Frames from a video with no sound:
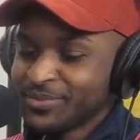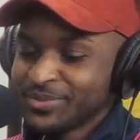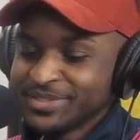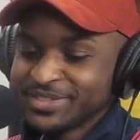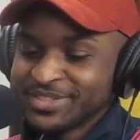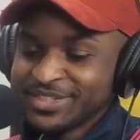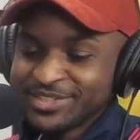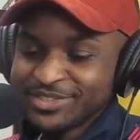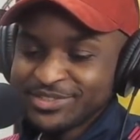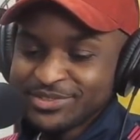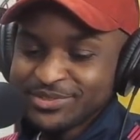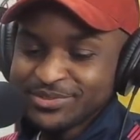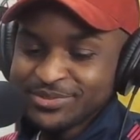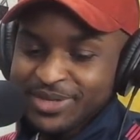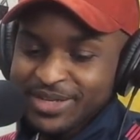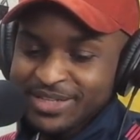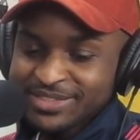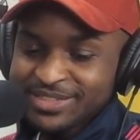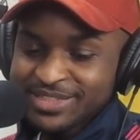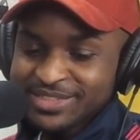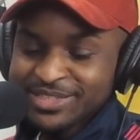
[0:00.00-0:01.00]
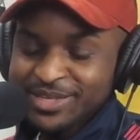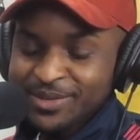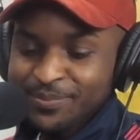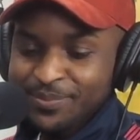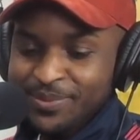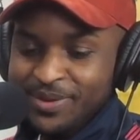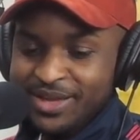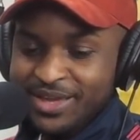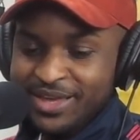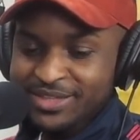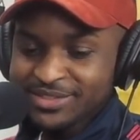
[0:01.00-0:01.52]
we sent you. SITM
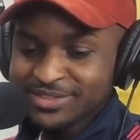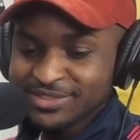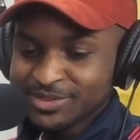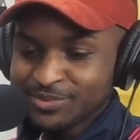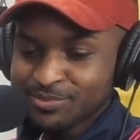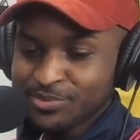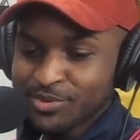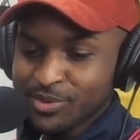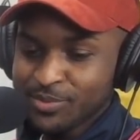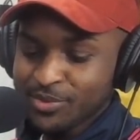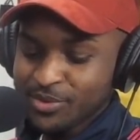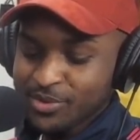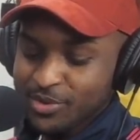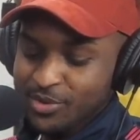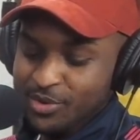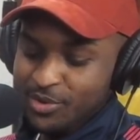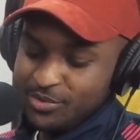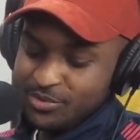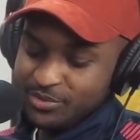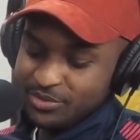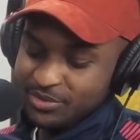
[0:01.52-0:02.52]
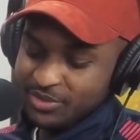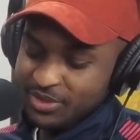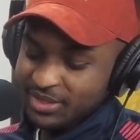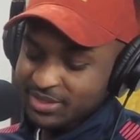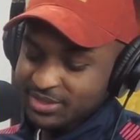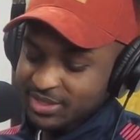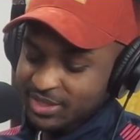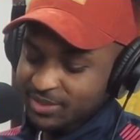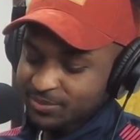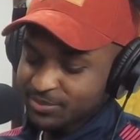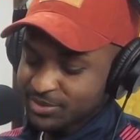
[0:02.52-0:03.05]
Podcast is the promo code. You get
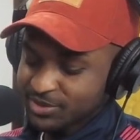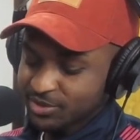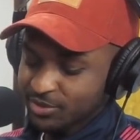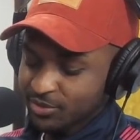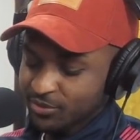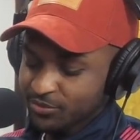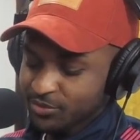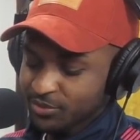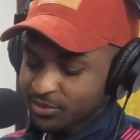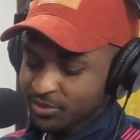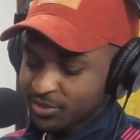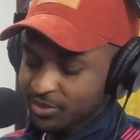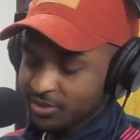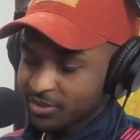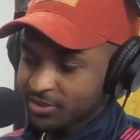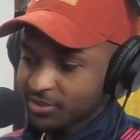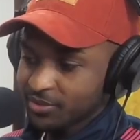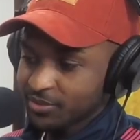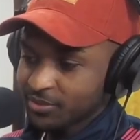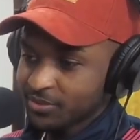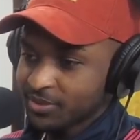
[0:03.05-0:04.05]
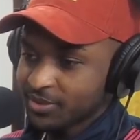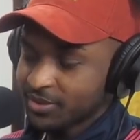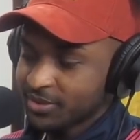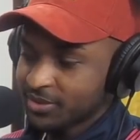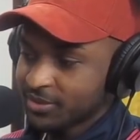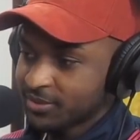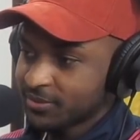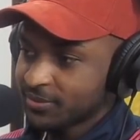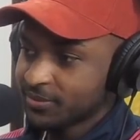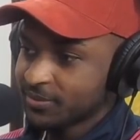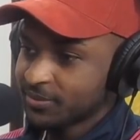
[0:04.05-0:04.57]
10% off
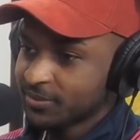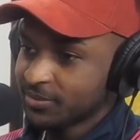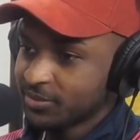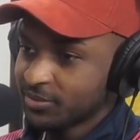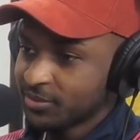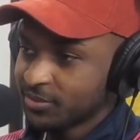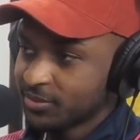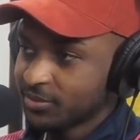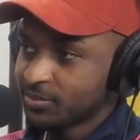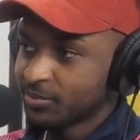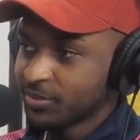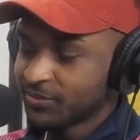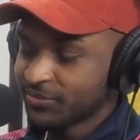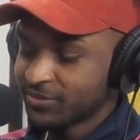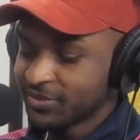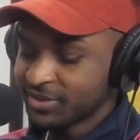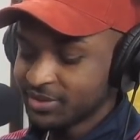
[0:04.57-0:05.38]
your monthly